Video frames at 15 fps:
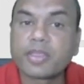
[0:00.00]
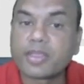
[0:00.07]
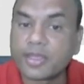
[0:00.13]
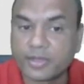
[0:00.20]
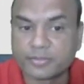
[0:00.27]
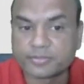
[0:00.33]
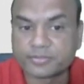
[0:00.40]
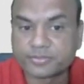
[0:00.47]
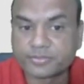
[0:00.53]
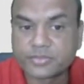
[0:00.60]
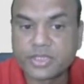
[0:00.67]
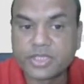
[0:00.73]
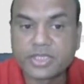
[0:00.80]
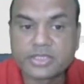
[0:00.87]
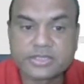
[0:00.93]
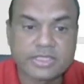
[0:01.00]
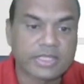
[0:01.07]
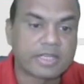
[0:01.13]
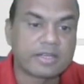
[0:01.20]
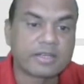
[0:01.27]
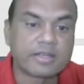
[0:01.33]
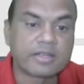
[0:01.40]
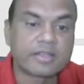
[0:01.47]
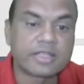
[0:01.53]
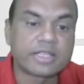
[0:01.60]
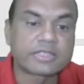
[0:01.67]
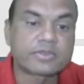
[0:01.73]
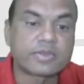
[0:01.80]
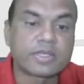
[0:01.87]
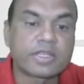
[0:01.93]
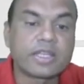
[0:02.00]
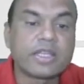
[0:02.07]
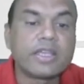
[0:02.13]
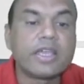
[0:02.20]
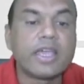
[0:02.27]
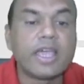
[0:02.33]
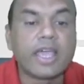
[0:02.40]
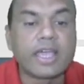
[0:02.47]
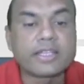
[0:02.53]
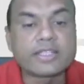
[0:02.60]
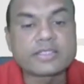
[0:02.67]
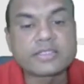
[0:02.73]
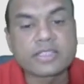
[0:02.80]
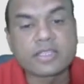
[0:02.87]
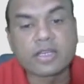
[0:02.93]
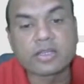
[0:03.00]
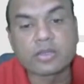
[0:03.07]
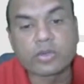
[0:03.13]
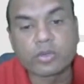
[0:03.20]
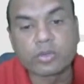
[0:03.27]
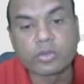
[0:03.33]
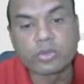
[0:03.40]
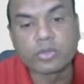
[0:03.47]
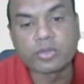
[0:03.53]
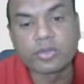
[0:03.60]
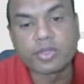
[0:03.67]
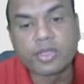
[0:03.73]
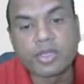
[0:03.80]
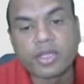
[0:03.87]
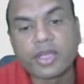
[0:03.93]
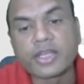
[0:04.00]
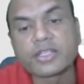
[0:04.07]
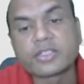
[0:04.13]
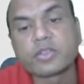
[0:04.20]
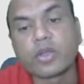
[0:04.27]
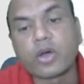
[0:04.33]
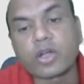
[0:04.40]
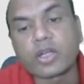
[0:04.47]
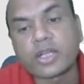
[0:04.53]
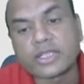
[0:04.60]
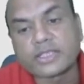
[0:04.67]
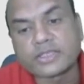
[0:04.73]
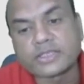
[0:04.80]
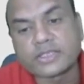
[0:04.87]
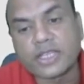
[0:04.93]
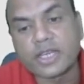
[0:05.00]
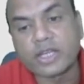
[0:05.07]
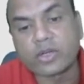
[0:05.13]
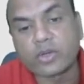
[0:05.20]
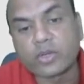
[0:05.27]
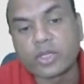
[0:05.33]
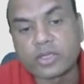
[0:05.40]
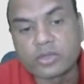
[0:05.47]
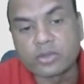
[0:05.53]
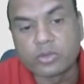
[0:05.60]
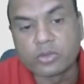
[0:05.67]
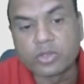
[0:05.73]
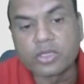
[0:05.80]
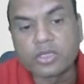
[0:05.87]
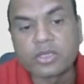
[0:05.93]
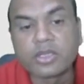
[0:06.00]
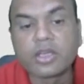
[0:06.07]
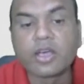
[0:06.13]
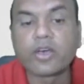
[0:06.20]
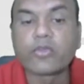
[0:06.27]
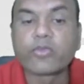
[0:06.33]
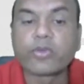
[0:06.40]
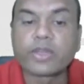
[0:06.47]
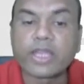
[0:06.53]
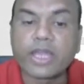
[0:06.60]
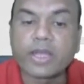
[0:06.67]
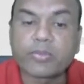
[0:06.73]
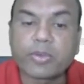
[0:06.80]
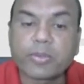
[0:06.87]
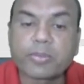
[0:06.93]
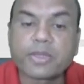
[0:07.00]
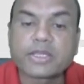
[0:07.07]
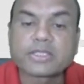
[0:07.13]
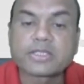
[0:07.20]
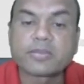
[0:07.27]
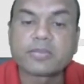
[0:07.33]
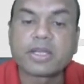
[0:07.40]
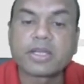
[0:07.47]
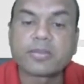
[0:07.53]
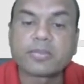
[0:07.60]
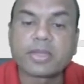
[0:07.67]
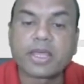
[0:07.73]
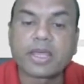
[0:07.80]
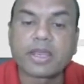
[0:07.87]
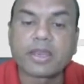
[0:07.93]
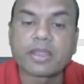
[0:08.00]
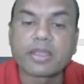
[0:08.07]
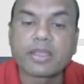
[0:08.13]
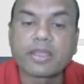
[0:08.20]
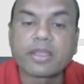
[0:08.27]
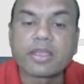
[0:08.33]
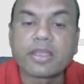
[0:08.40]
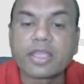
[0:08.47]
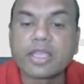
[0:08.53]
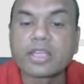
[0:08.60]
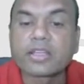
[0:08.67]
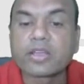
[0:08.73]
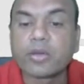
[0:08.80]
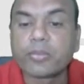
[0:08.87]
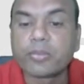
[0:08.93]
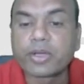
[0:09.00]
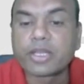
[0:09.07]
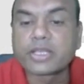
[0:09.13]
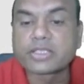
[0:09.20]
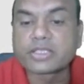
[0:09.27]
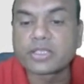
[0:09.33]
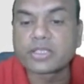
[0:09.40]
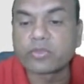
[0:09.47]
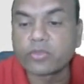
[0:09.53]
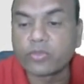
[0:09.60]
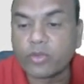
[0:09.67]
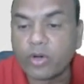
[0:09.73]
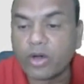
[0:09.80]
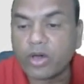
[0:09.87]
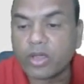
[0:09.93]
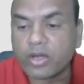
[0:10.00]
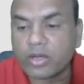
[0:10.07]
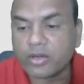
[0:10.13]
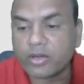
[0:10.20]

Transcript: Yeah. Second, next one. As a general rule, it is not necessary to include a finite population multiplier in computation for